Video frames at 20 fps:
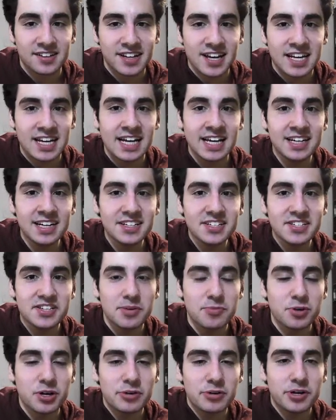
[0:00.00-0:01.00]
An inn is
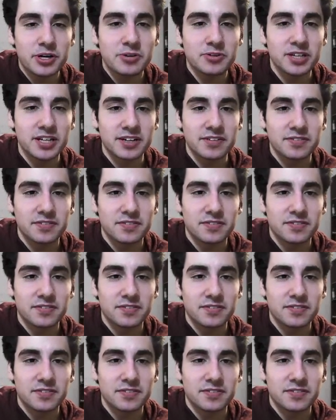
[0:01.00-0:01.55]
somewhere where you live.